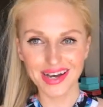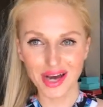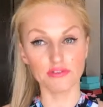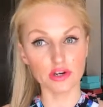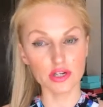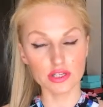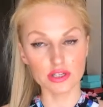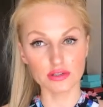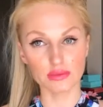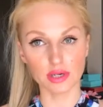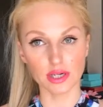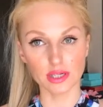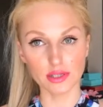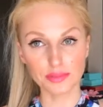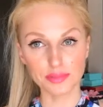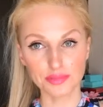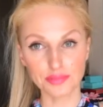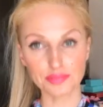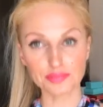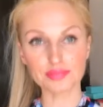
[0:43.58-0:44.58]
First of
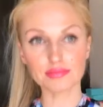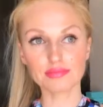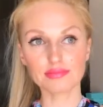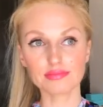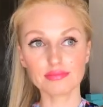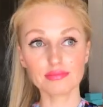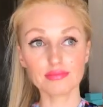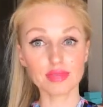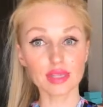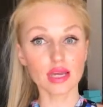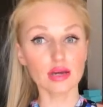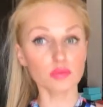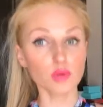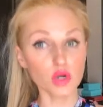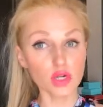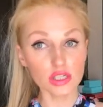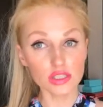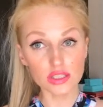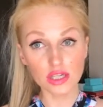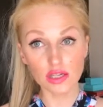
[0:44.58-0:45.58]
all, I'm
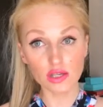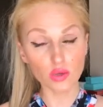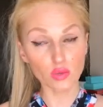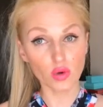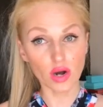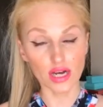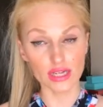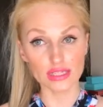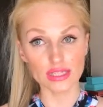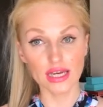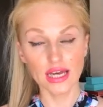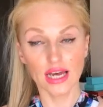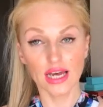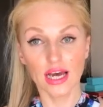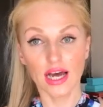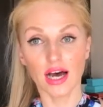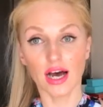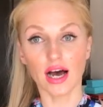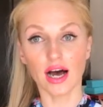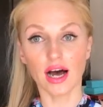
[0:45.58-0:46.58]
gonna tell you what.
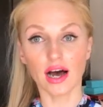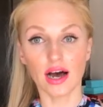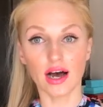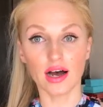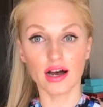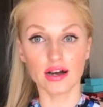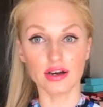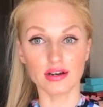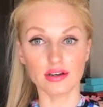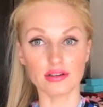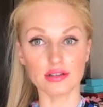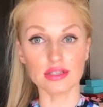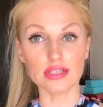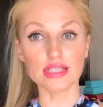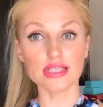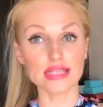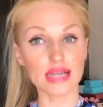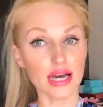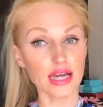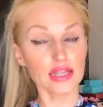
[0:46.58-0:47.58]
Uh,
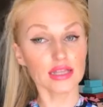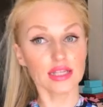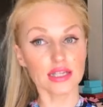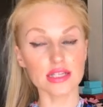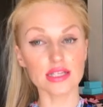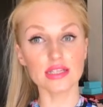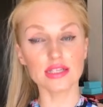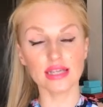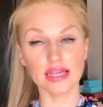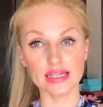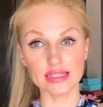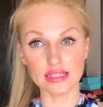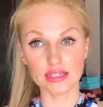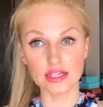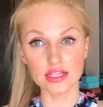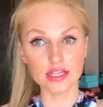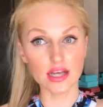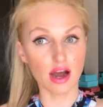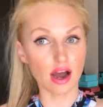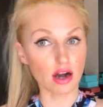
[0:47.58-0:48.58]
sunless
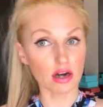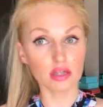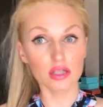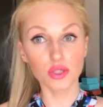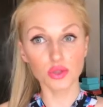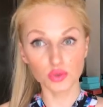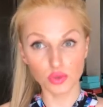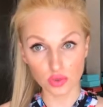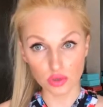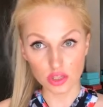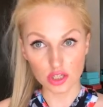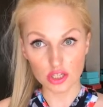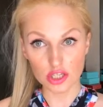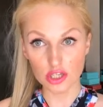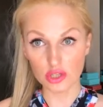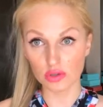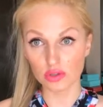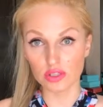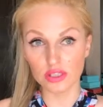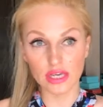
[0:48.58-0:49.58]
tanners are cool
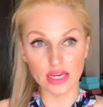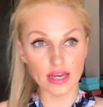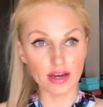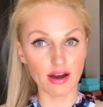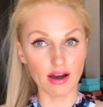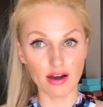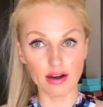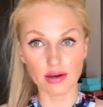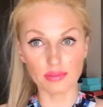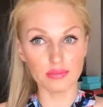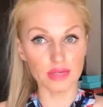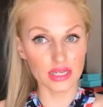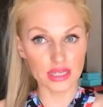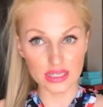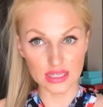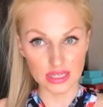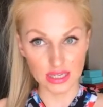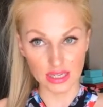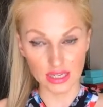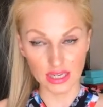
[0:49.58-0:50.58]
so they are
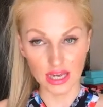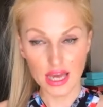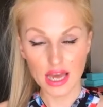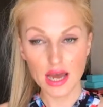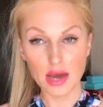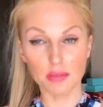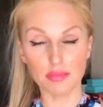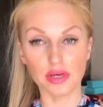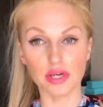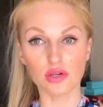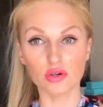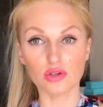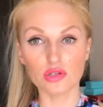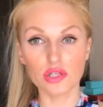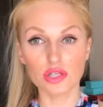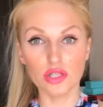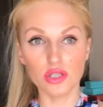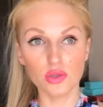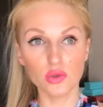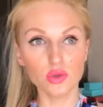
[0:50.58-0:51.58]
amazing
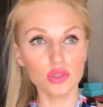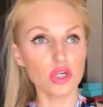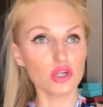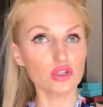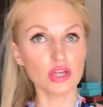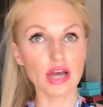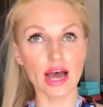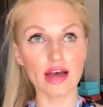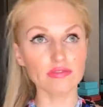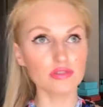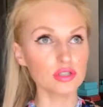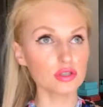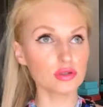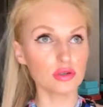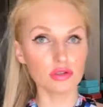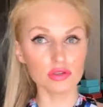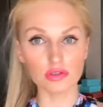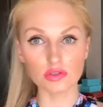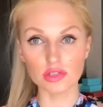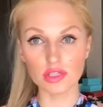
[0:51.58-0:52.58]
because you don't have to
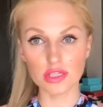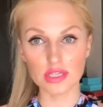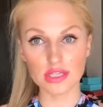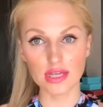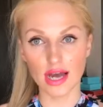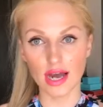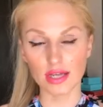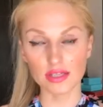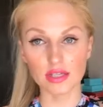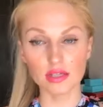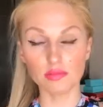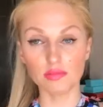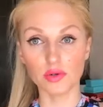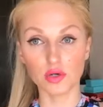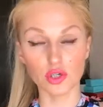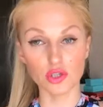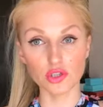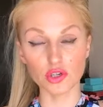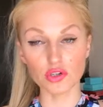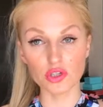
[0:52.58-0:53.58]
go to the sun and
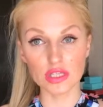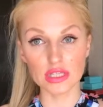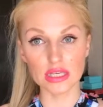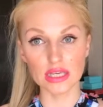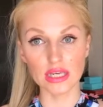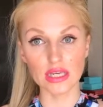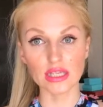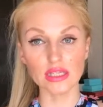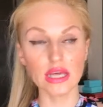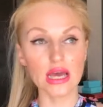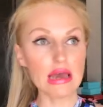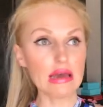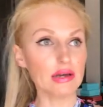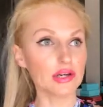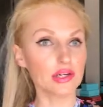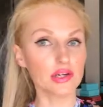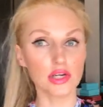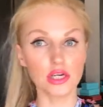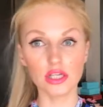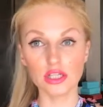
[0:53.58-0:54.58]
burn your skin
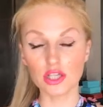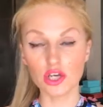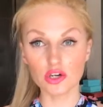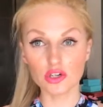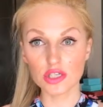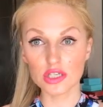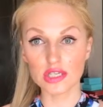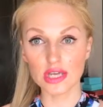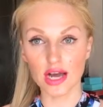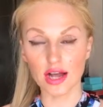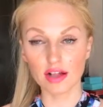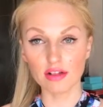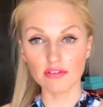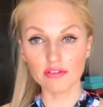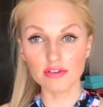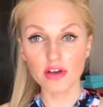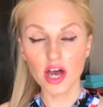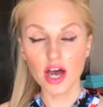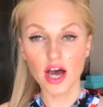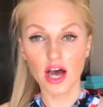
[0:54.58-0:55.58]
grill
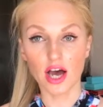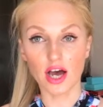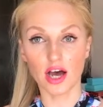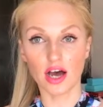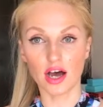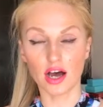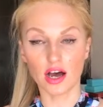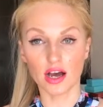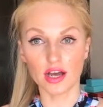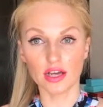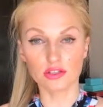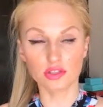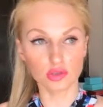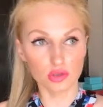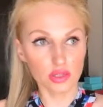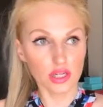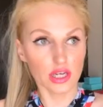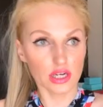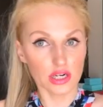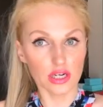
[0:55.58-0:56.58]
yourself uh,
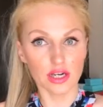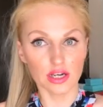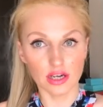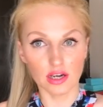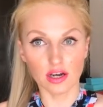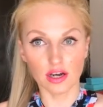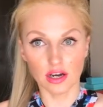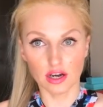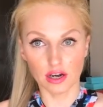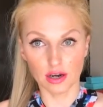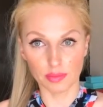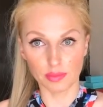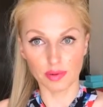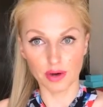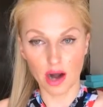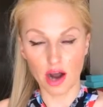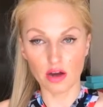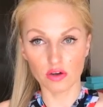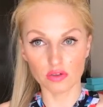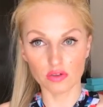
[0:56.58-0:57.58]
to get a, a,
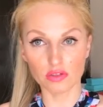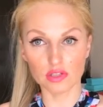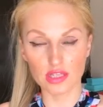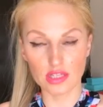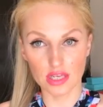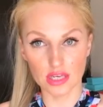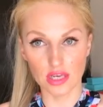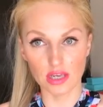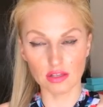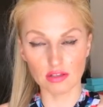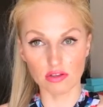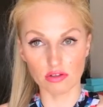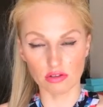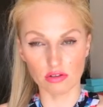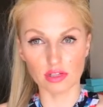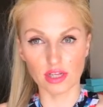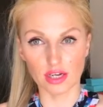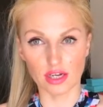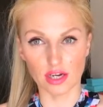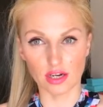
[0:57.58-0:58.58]
brown skin you
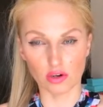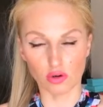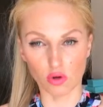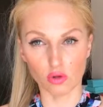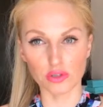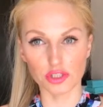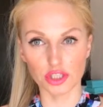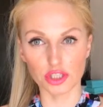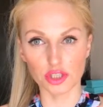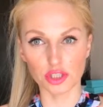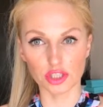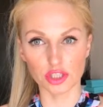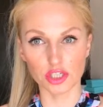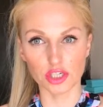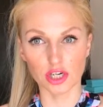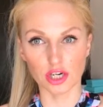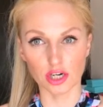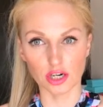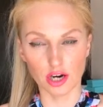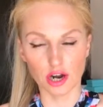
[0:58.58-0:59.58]
know like a goldish
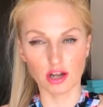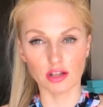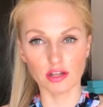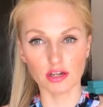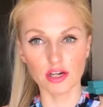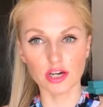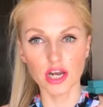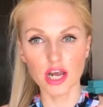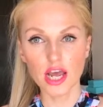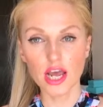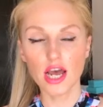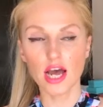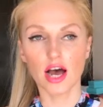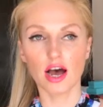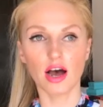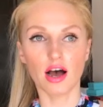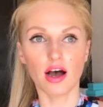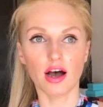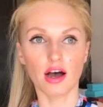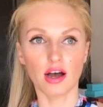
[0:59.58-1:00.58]
uh, color
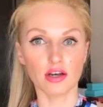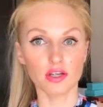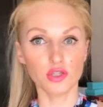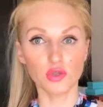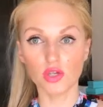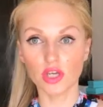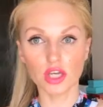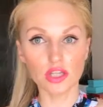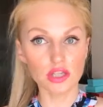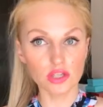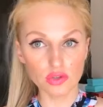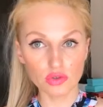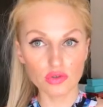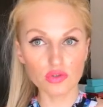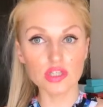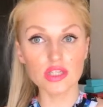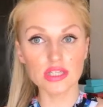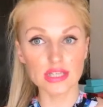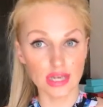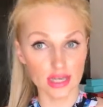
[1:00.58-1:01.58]
uh, you can
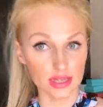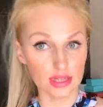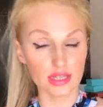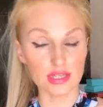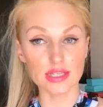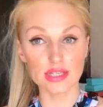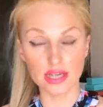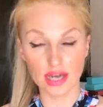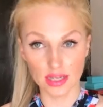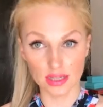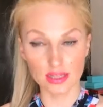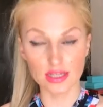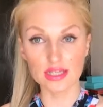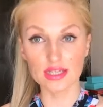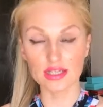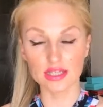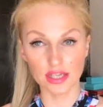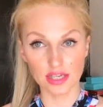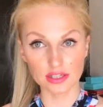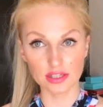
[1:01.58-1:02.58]
use sun
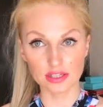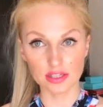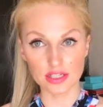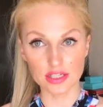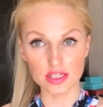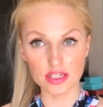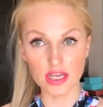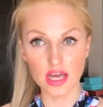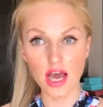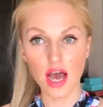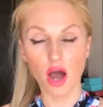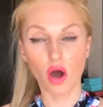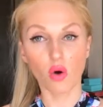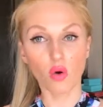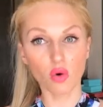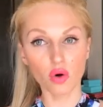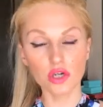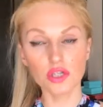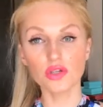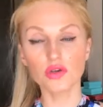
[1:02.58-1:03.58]
sunless tanners
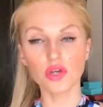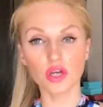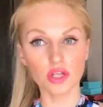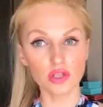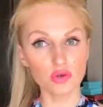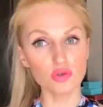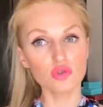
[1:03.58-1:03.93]
or you can